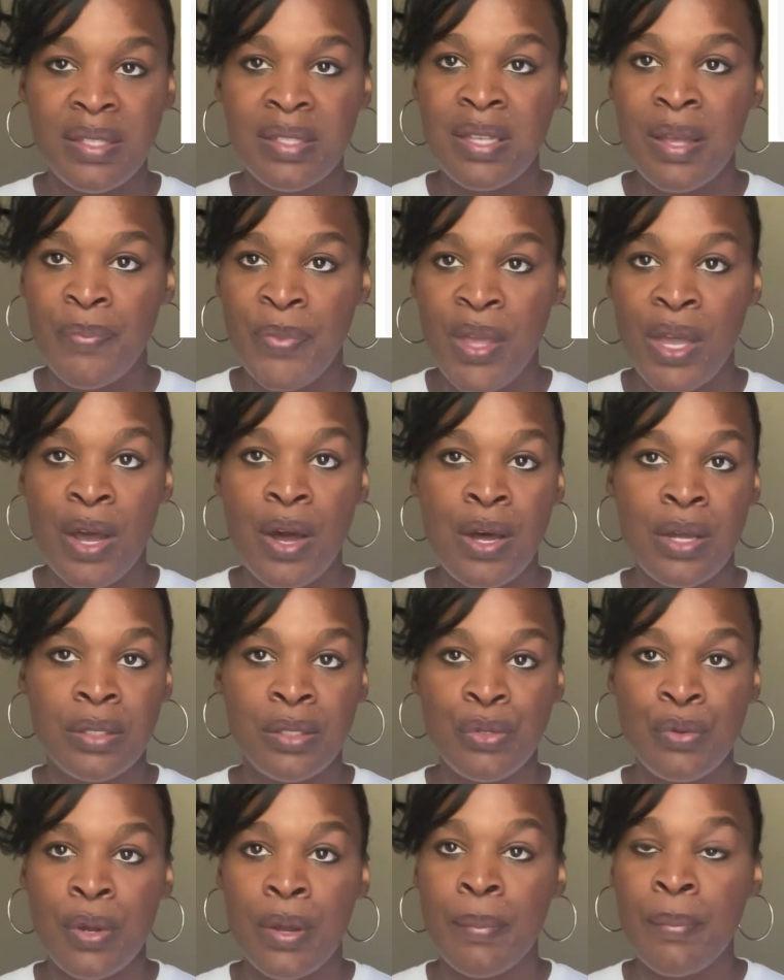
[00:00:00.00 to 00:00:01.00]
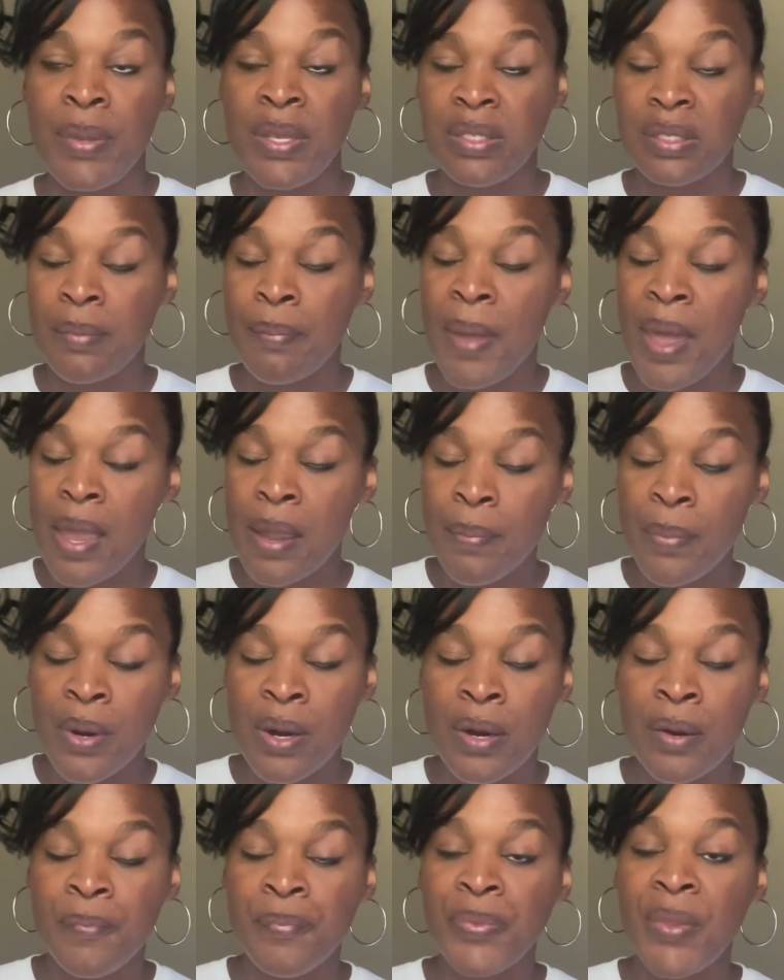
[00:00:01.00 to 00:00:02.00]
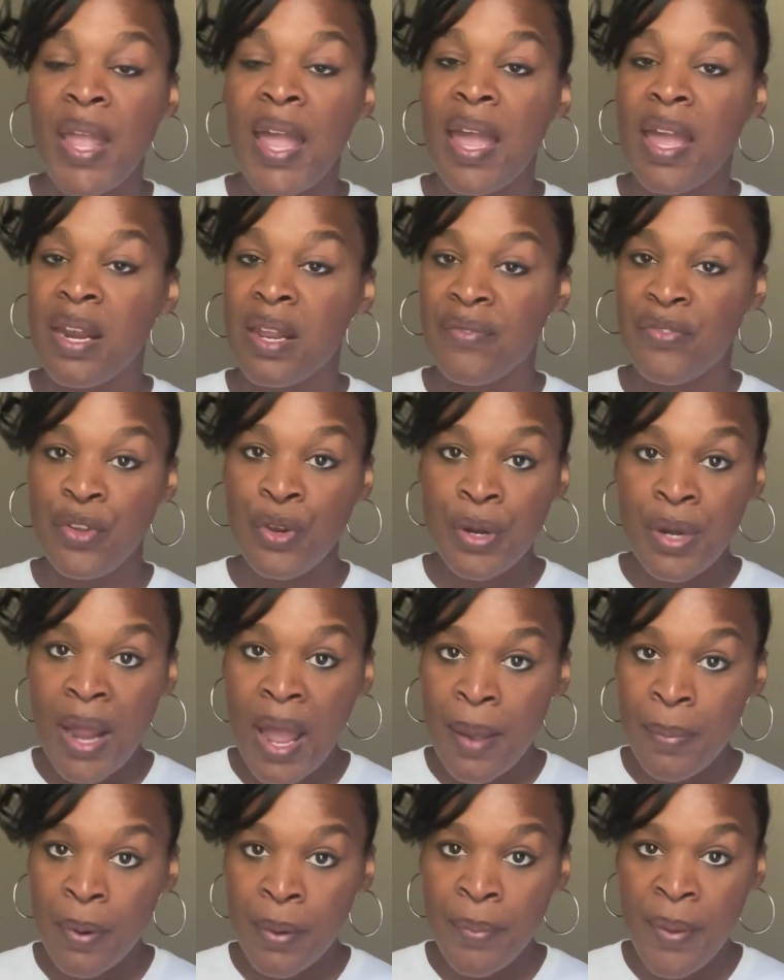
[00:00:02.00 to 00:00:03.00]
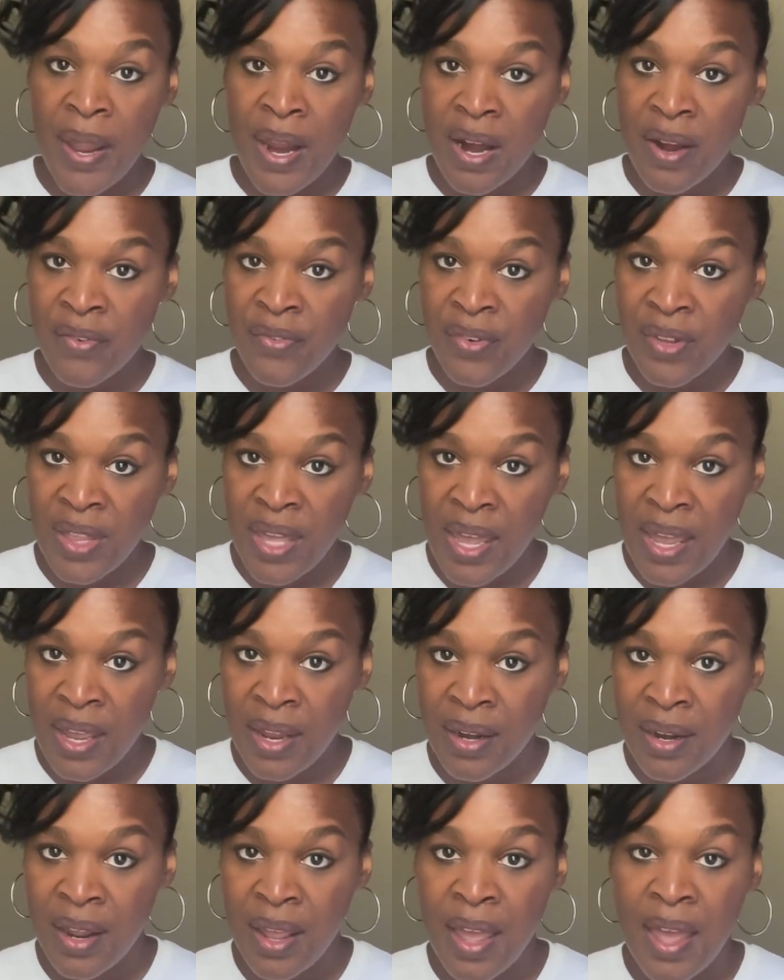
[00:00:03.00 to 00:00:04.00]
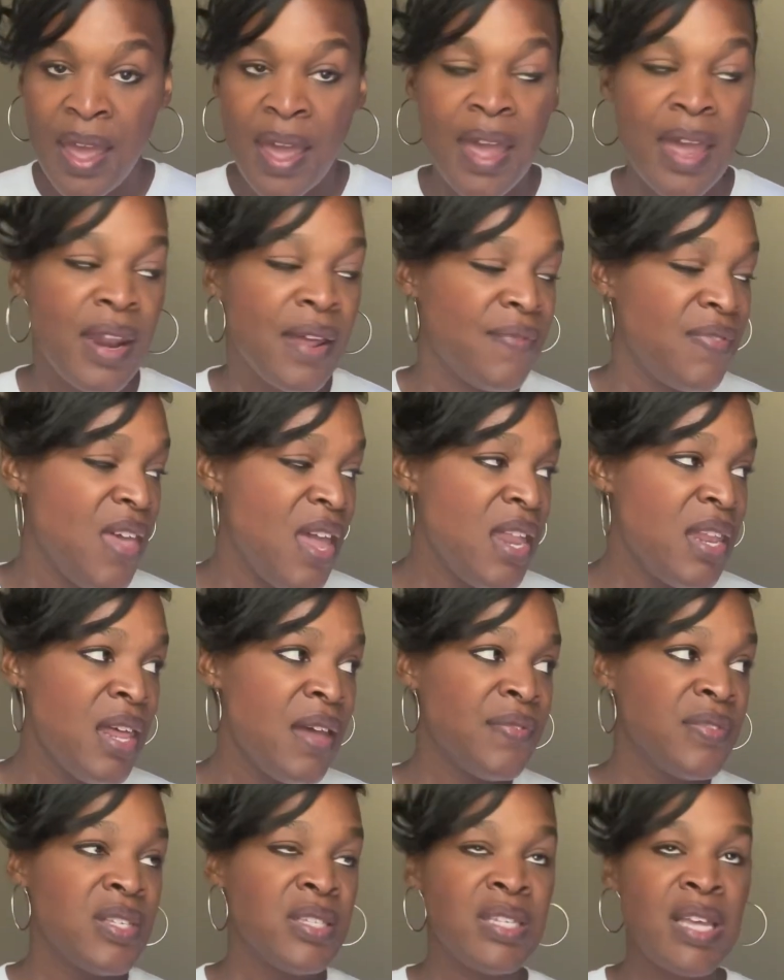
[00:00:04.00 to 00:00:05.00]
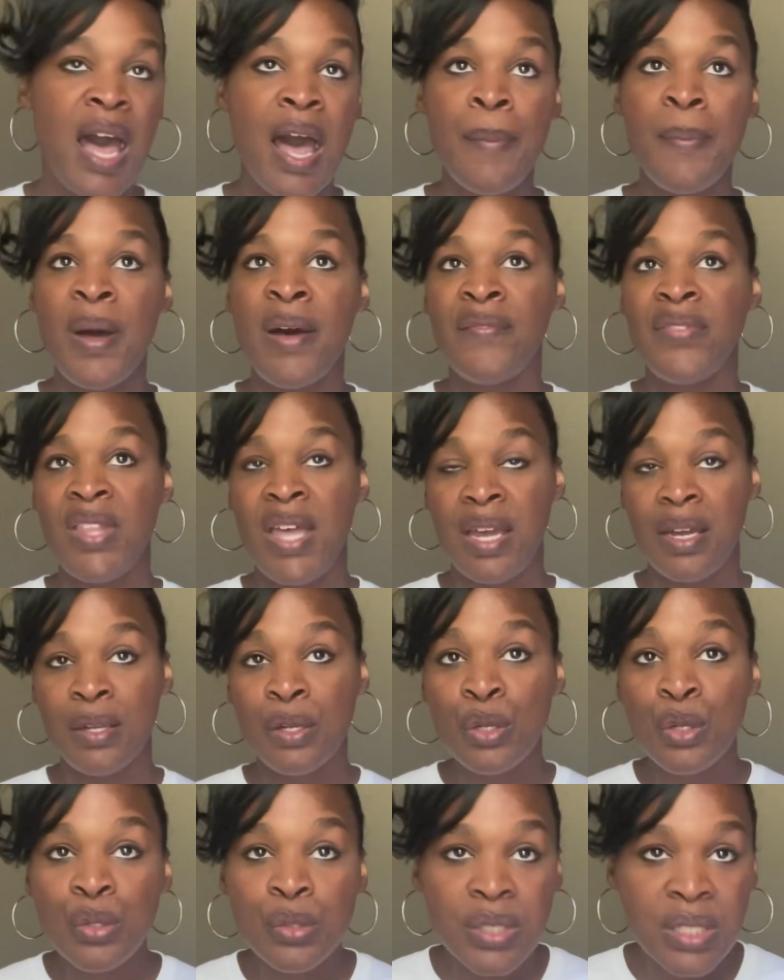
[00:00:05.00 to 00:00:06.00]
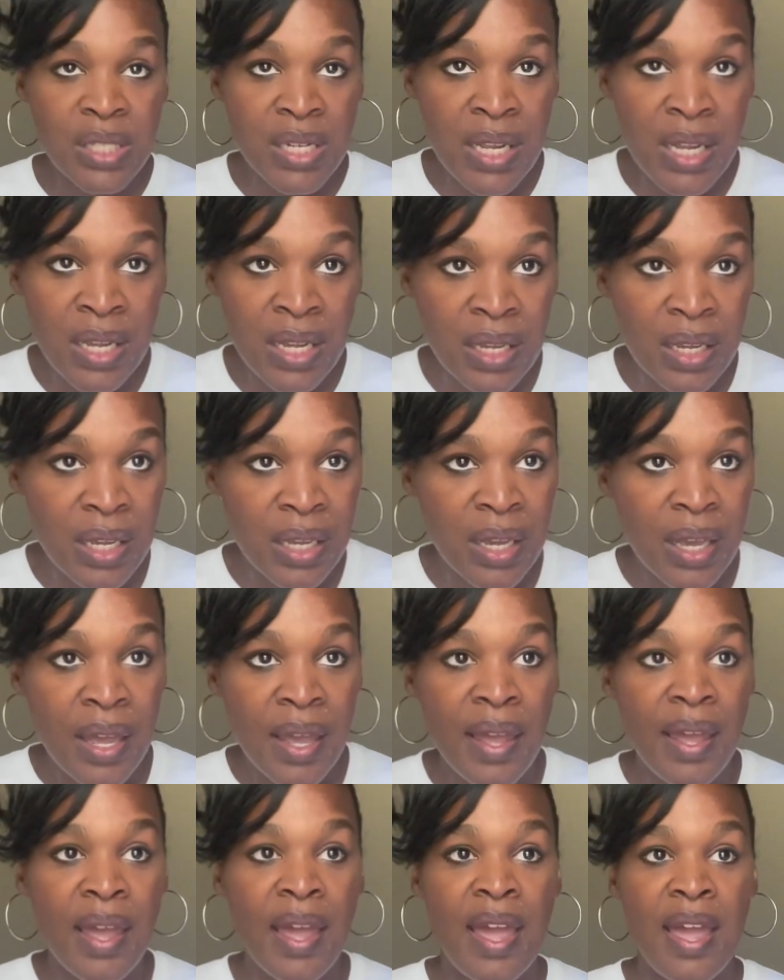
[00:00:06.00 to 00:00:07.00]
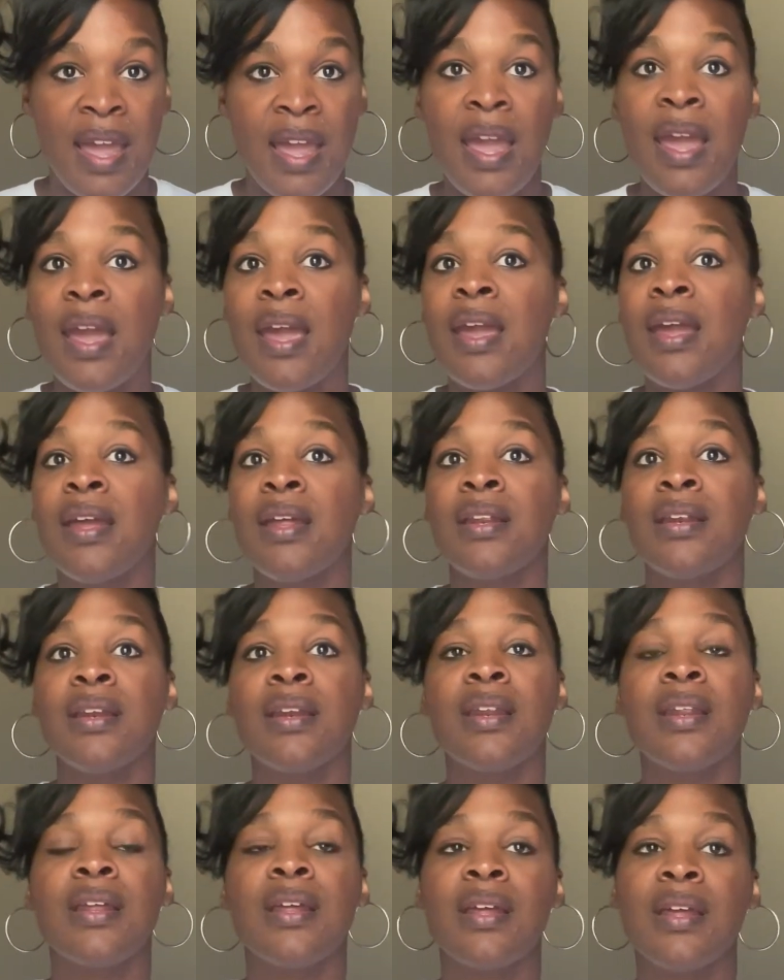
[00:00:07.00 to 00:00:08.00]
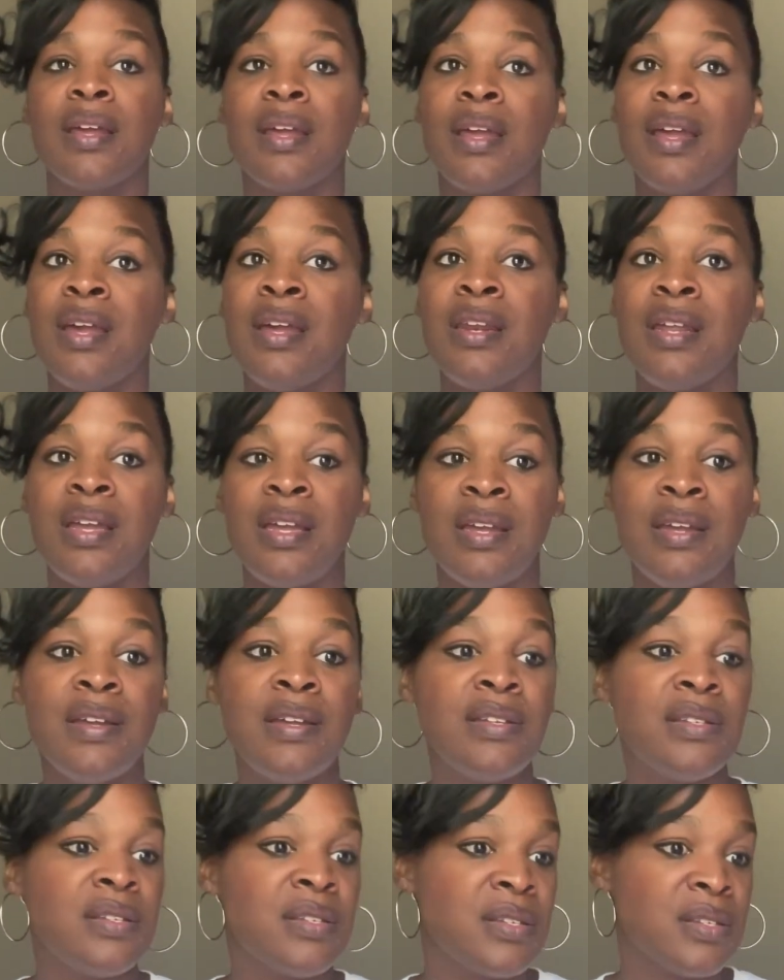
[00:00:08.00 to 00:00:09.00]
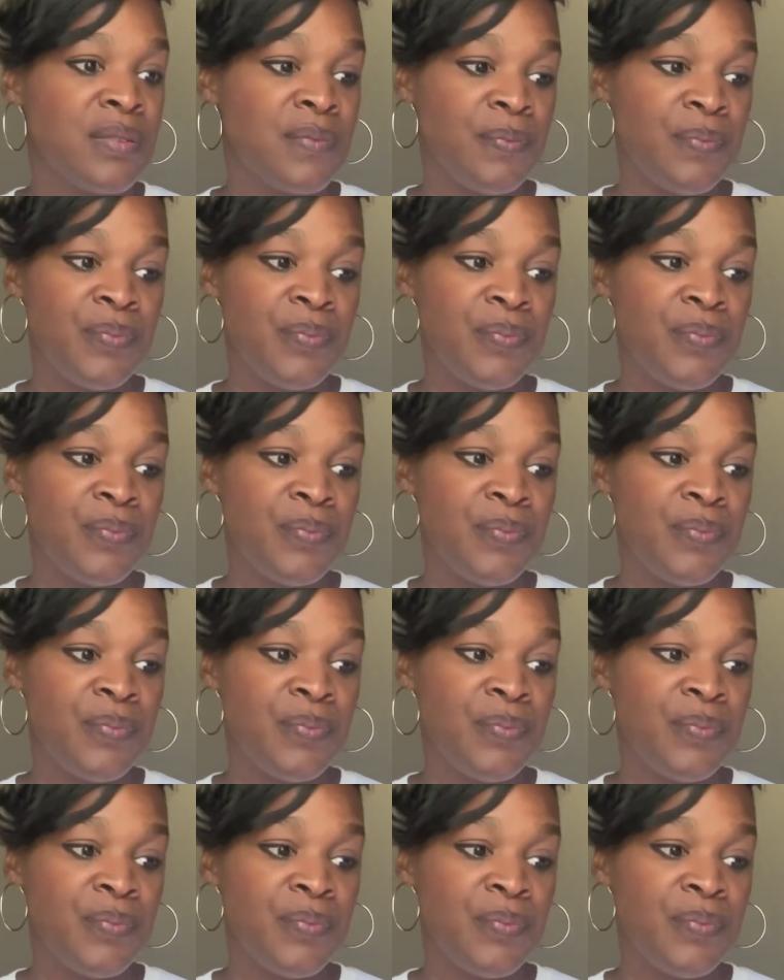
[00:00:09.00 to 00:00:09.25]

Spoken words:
something onto a piece of paper. And if you're not prepared for that, and if they left the top off that glue stick and it is